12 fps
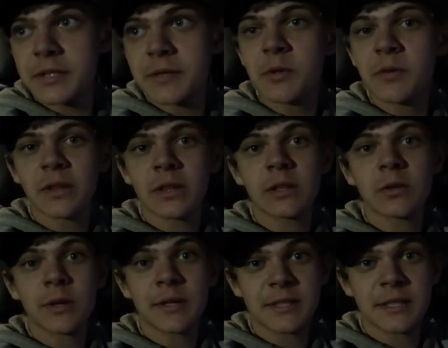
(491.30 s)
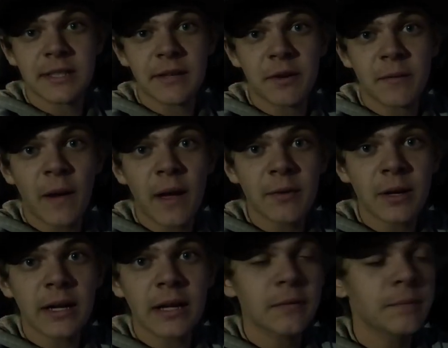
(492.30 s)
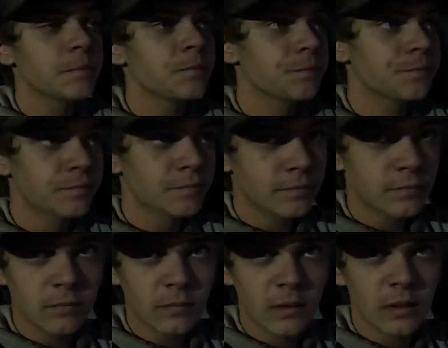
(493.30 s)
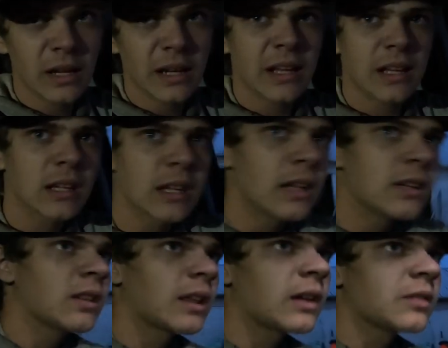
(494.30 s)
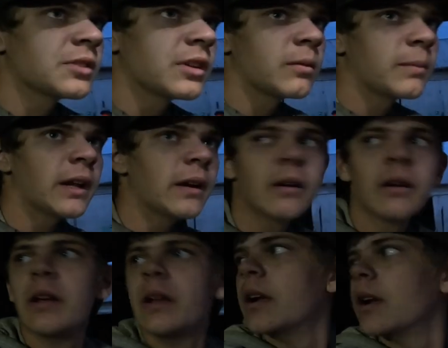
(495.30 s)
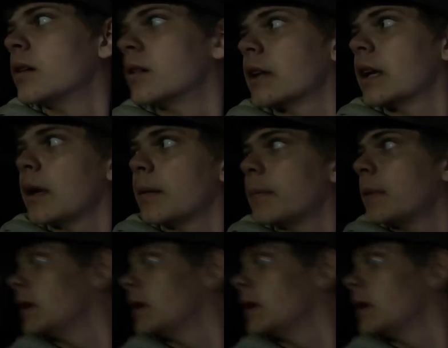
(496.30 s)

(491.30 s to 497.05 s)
just moving the 2675 right now and I can get to the cattle trailer better, hook it up.